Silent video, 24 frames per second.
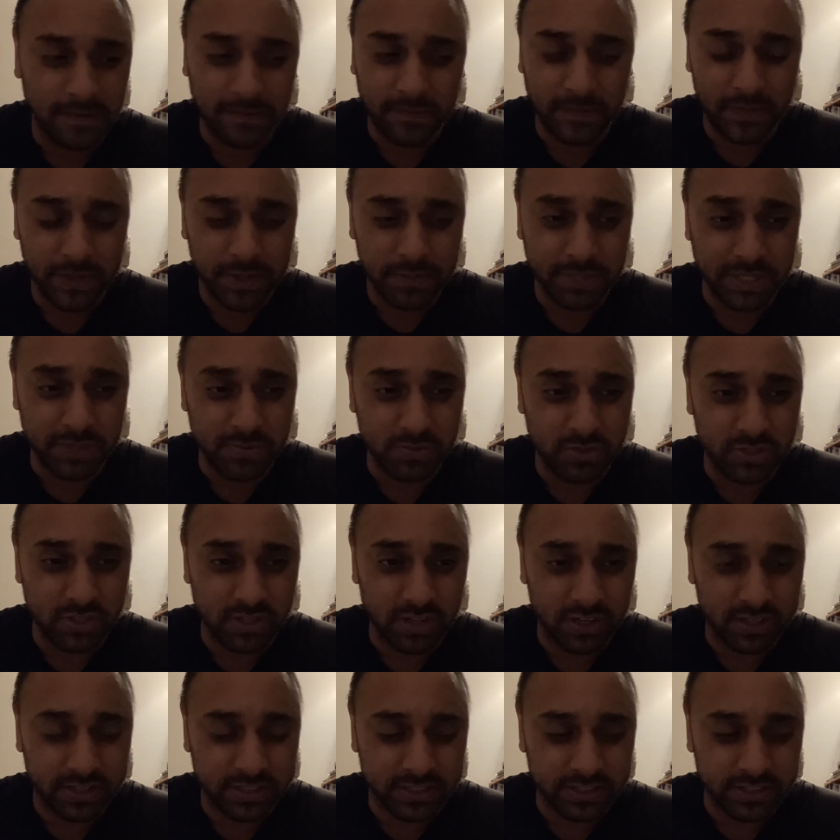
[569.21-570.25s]
be
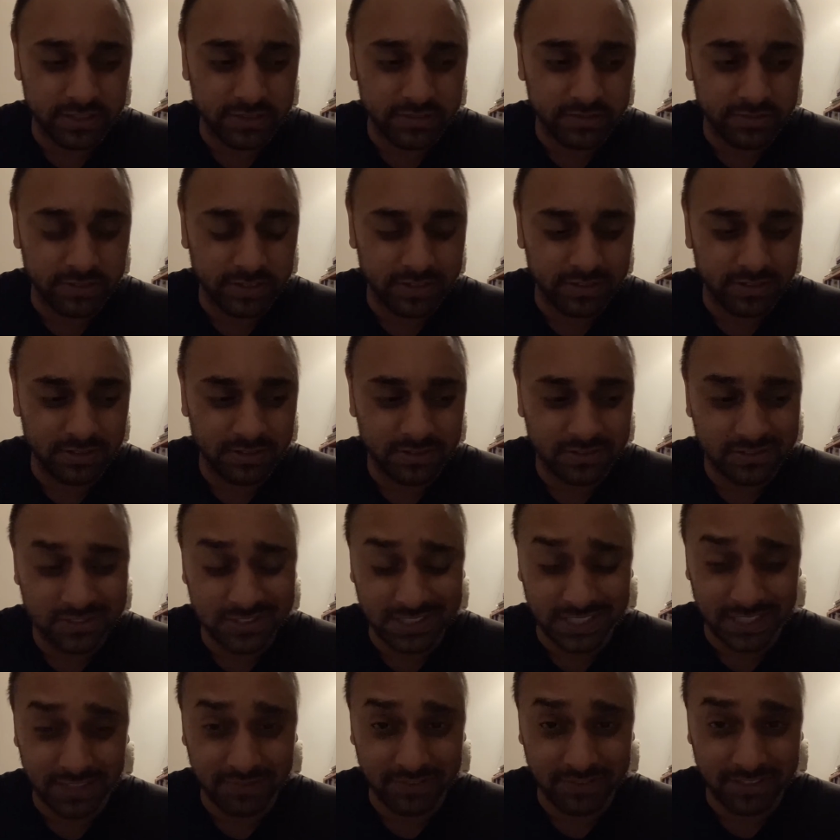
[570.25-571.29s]
productive and
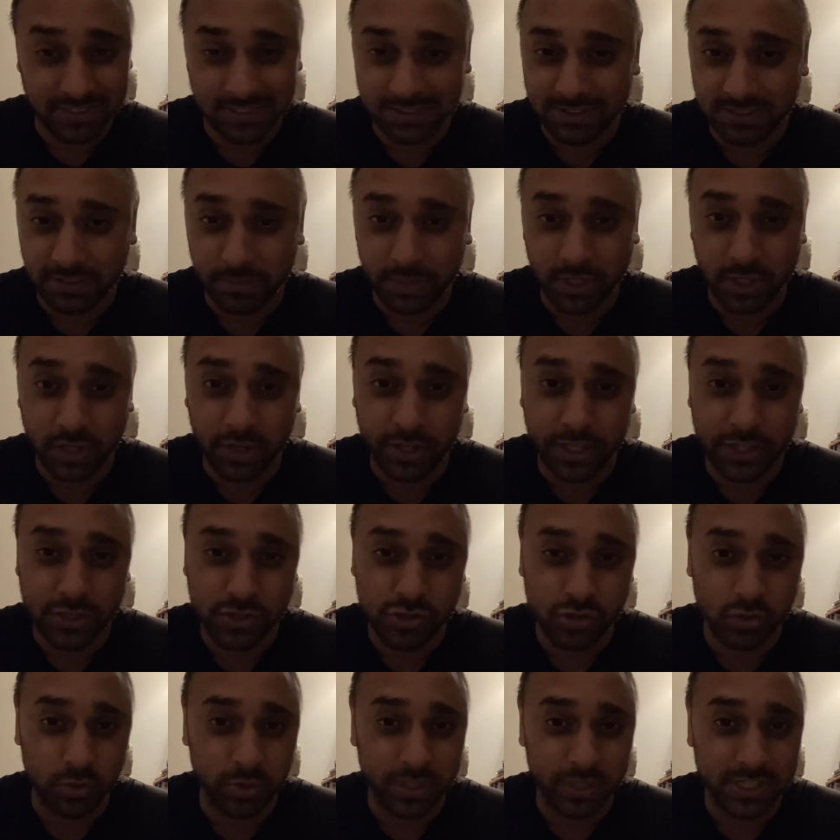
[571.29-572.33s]
see if this is something I
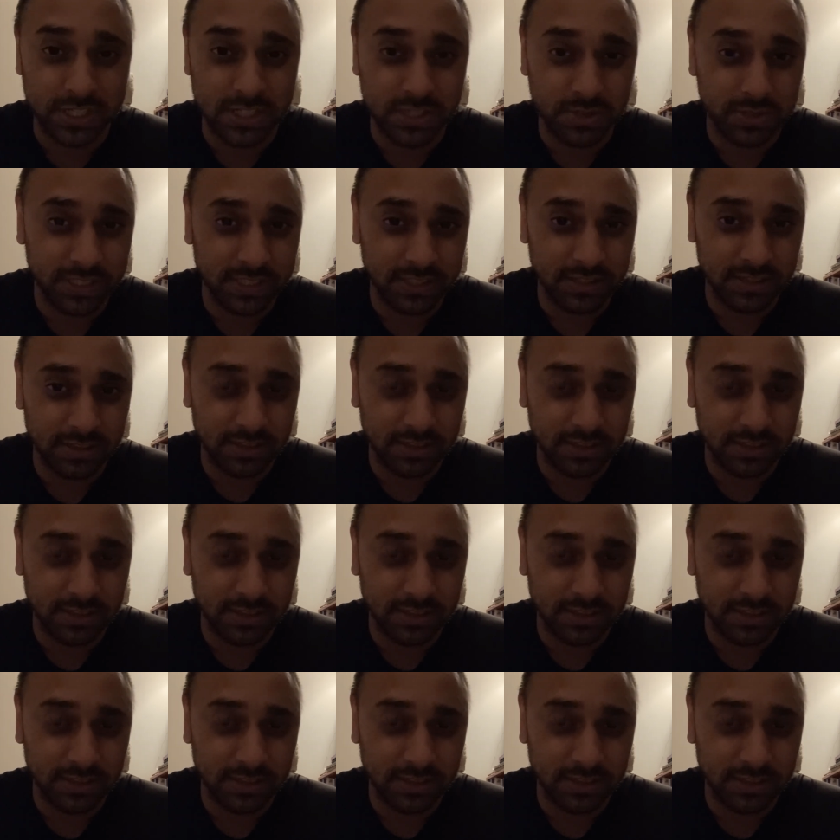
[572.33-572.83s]
enjoy doing.